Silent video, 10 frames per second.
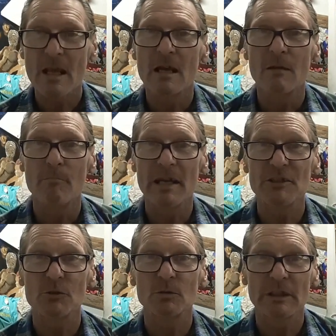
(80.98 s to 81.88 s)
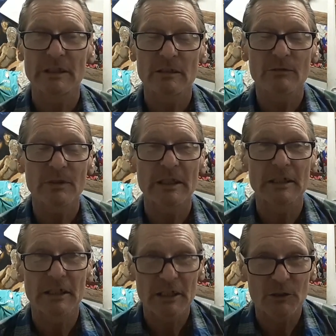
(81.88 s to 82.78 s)
may you live
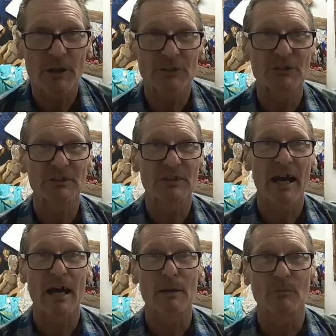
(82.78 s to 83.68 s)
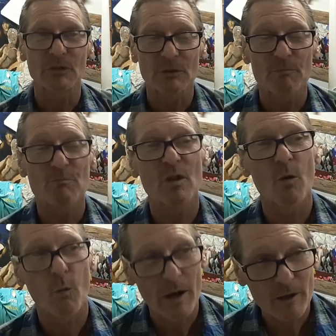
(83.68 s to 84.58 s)
in interesting times.
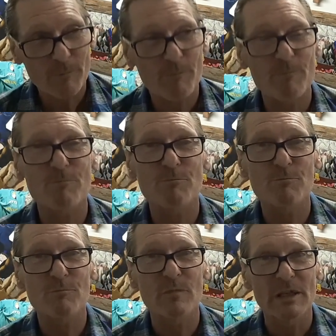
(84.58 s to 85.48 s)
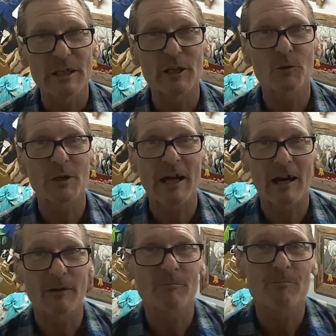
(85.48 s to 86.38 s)
Well, here we are.